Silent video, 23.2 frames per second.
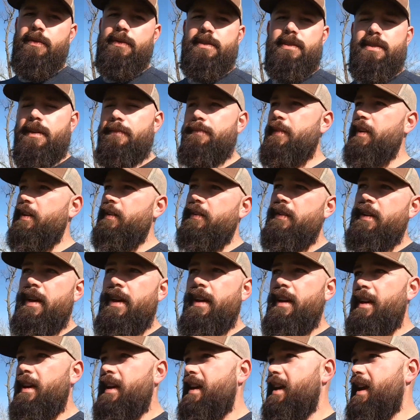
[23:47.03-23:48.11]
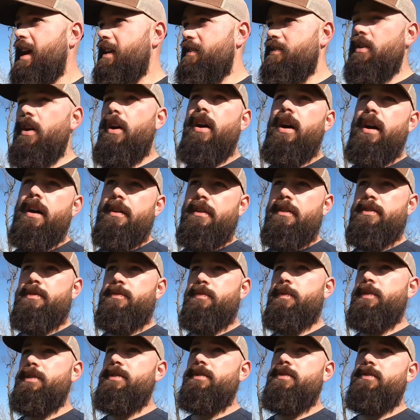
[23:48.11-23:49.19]
It's something, as all hunters,
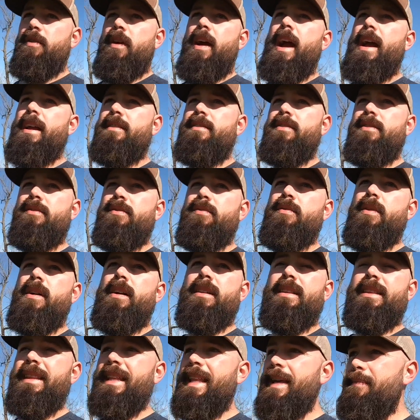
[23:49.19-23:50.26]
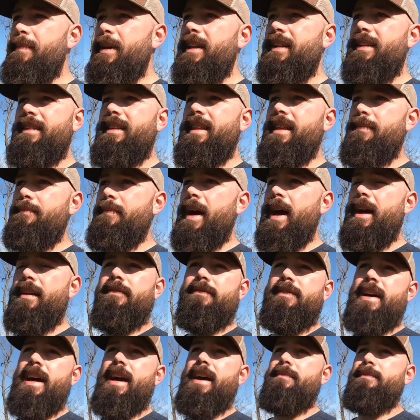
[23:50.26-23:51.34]
we should try to limit the amount
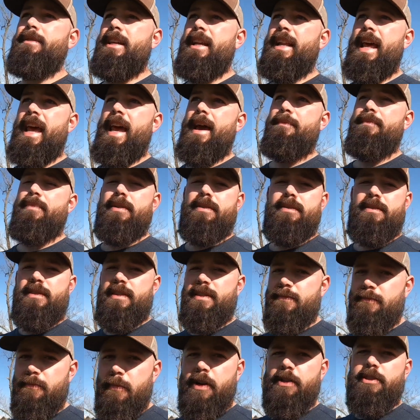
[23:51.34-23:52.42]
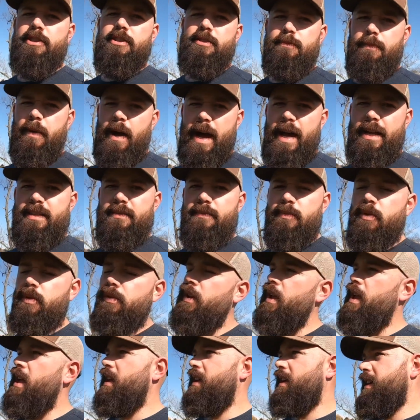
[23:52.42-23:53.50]
of times that happens as much as
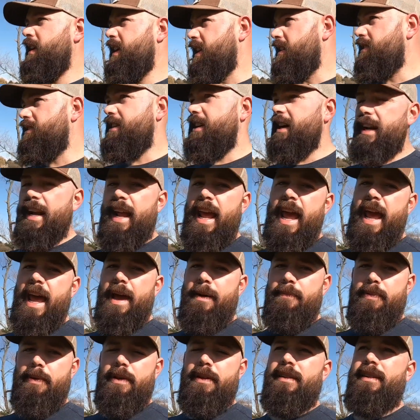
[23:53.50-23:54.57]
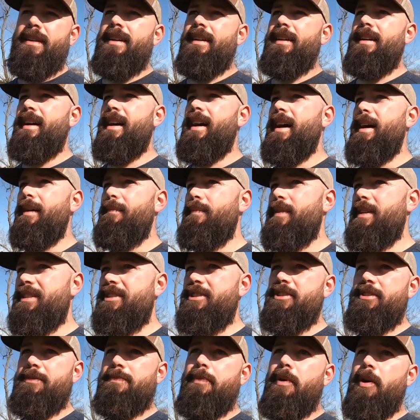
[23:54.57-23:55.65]
possible. It's gonna happen. It's
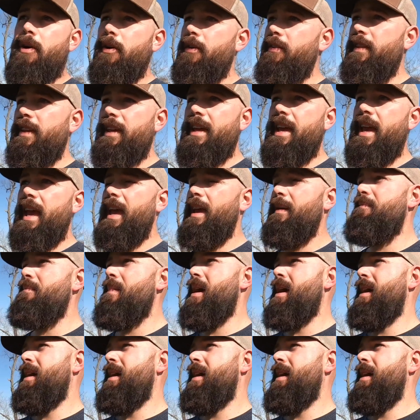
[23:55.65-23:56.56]
just part of the game.